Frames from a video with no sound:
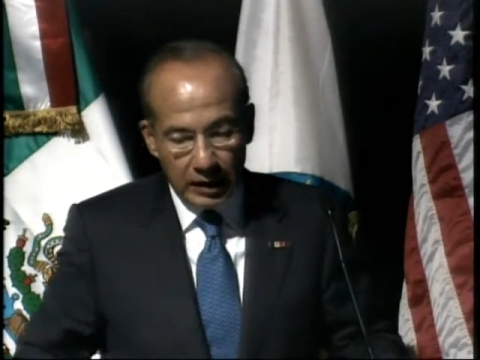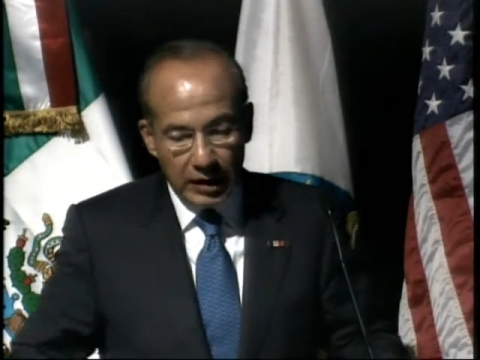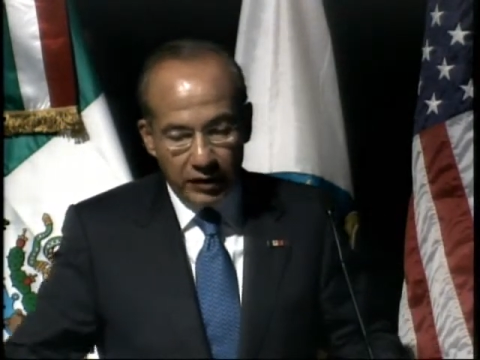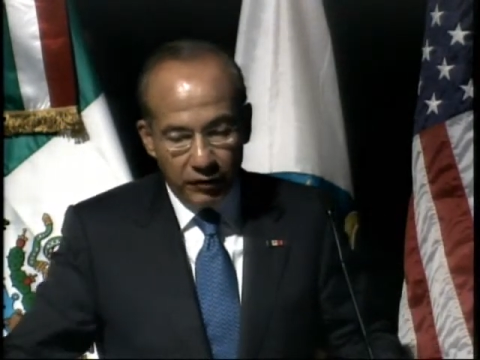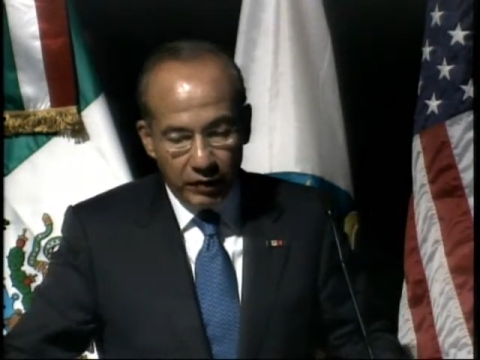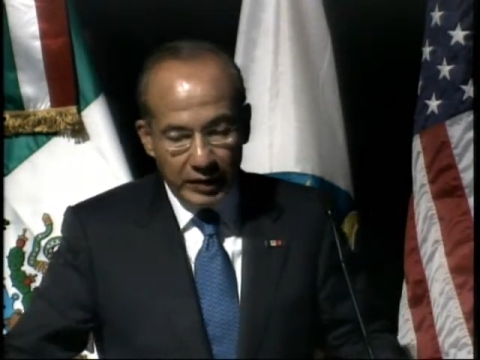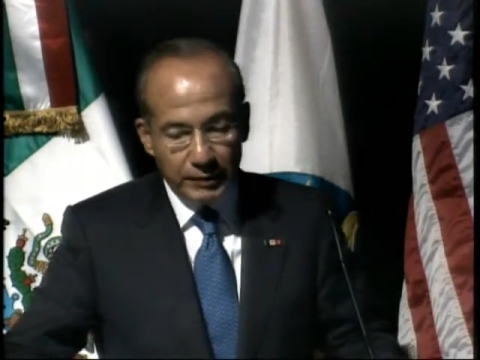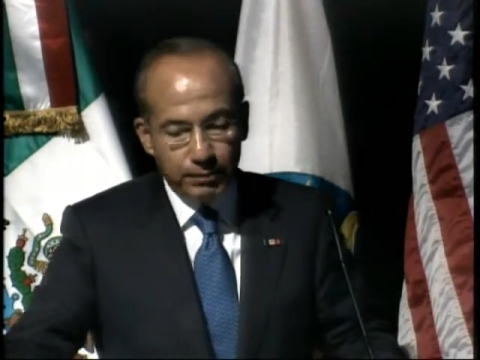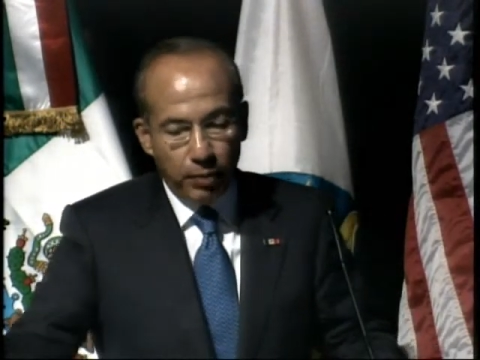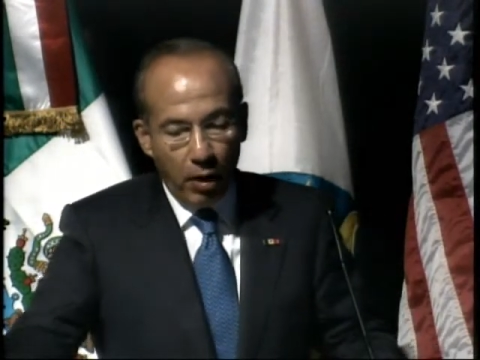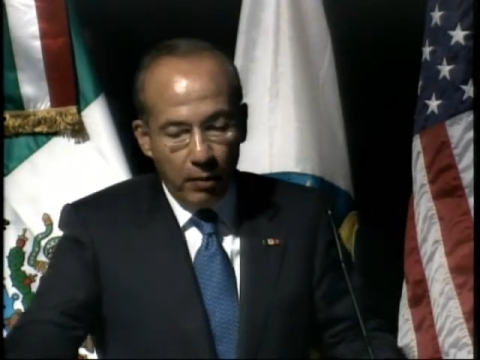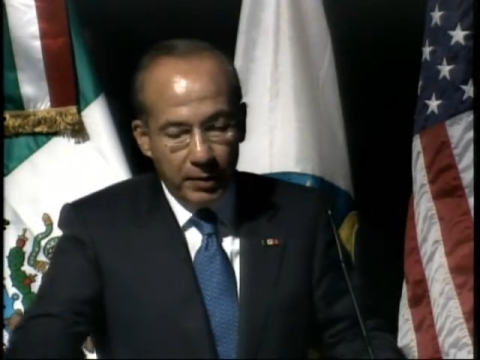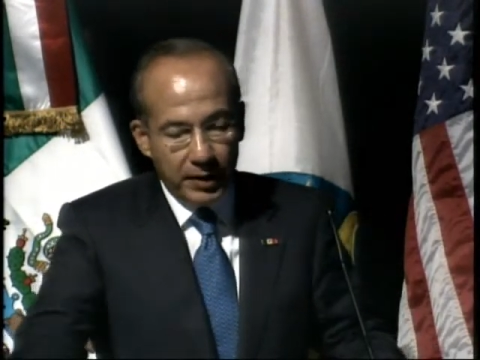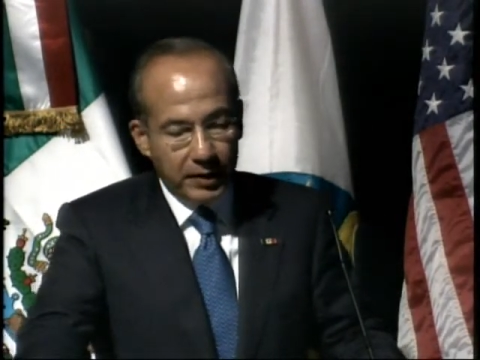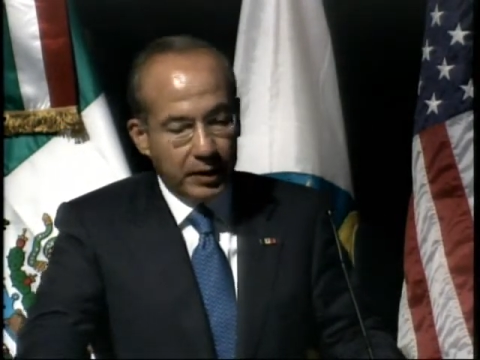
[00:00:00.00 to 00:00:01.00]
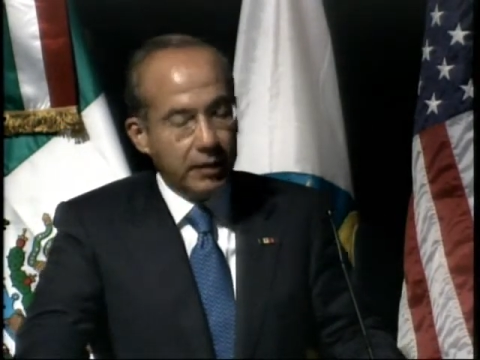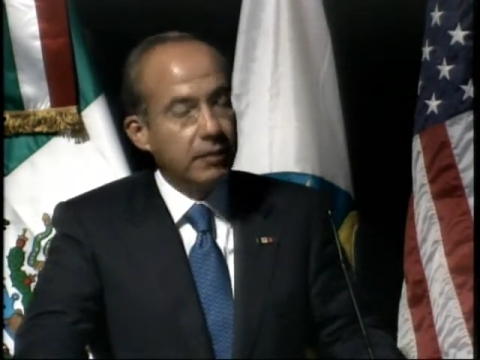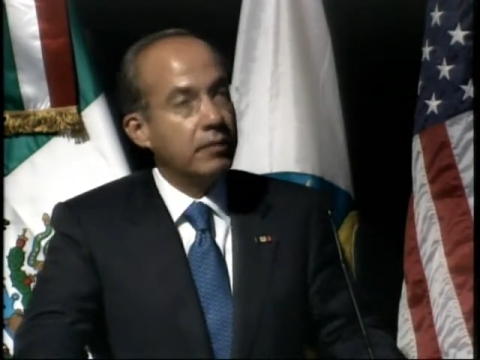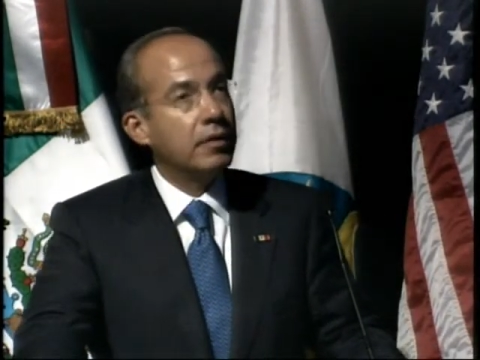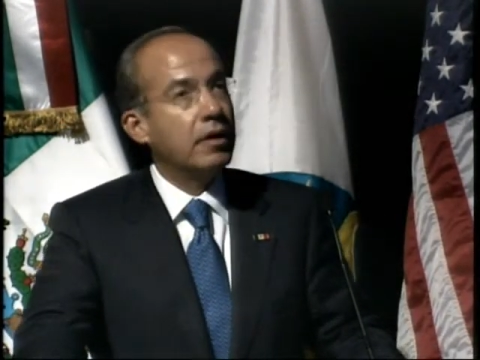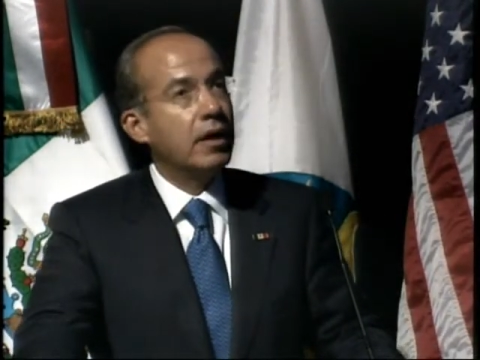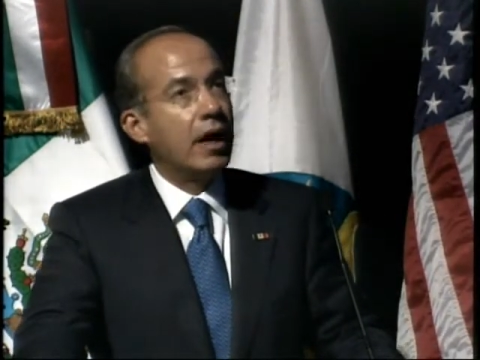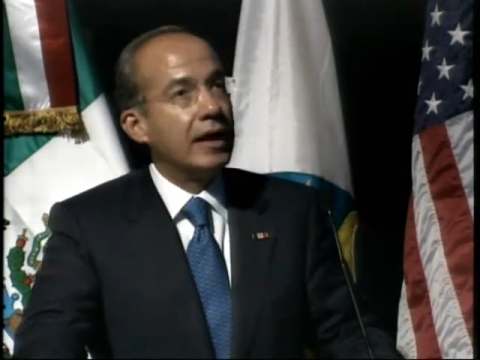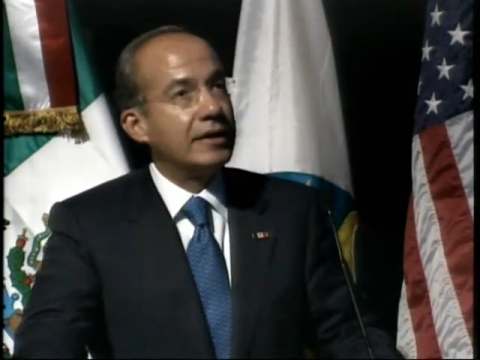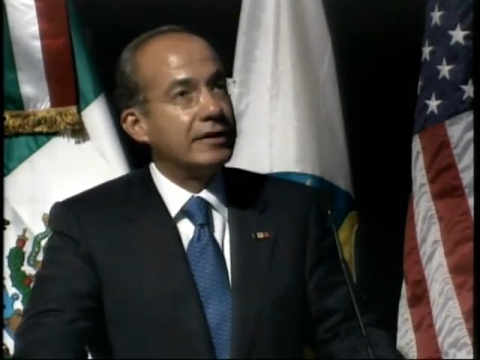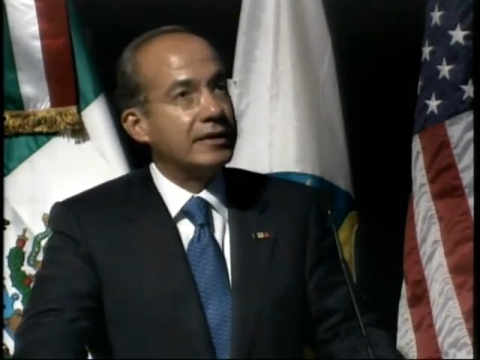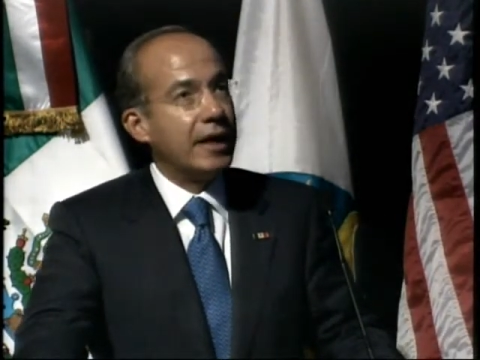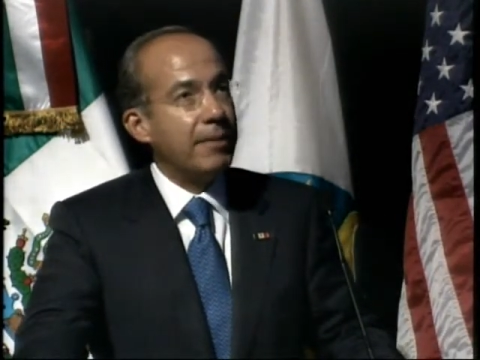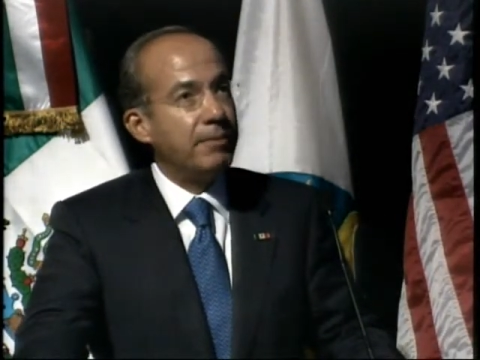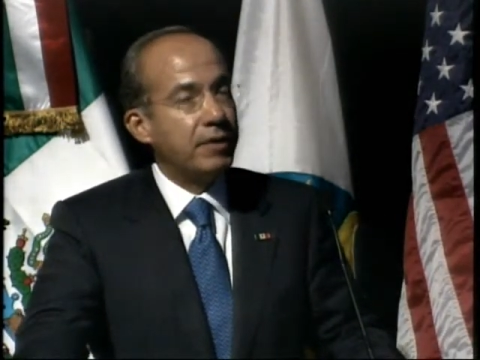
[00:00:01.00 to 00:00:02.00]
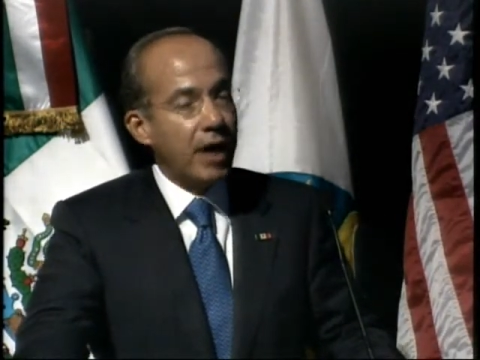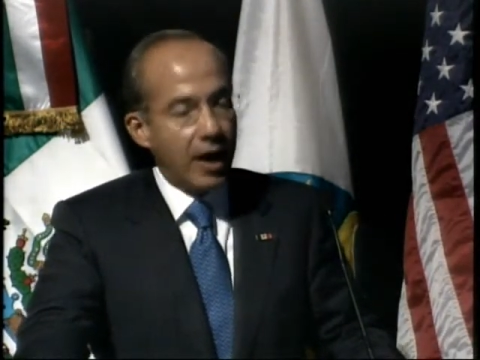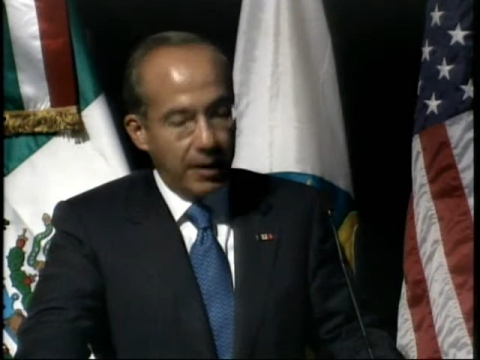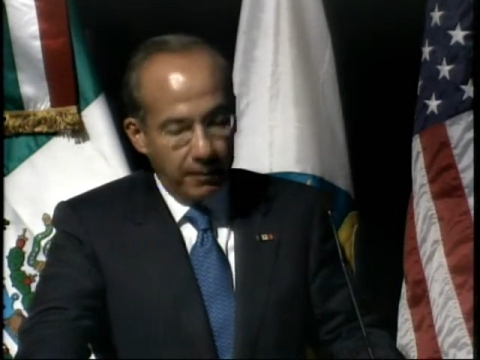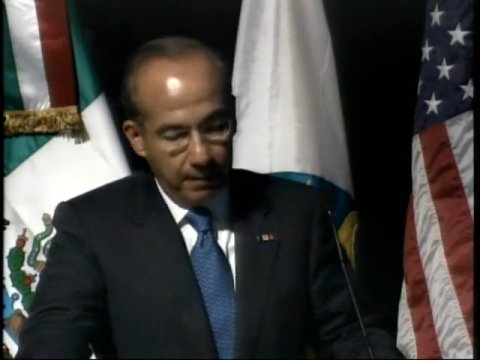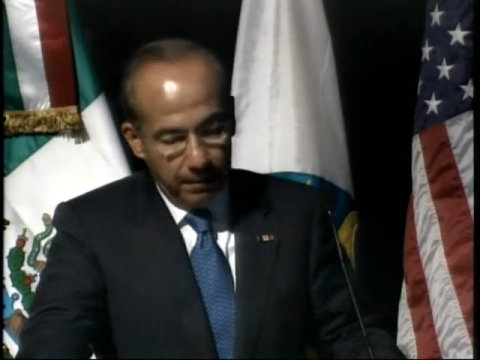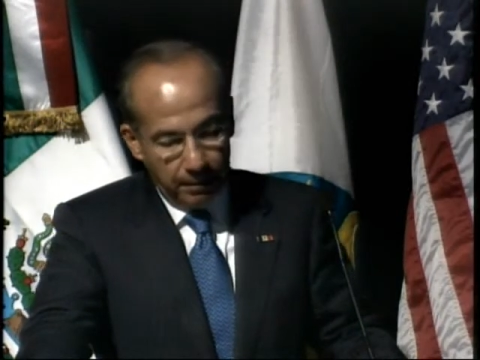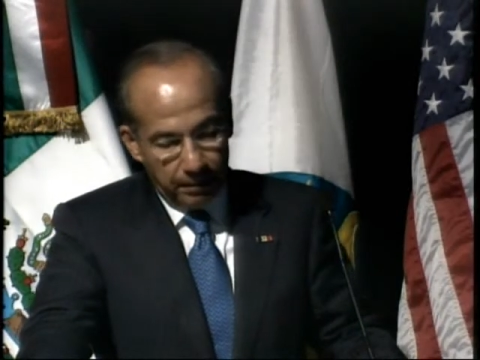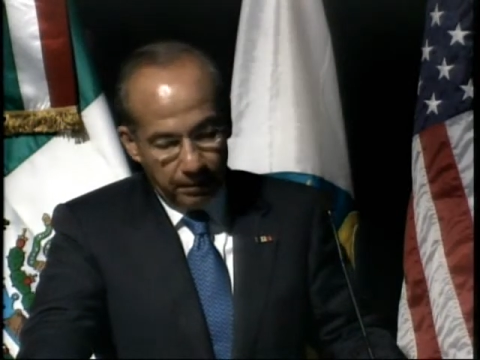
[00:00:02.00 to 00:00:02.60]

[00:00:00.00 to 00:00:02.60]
and address poverty at the same time.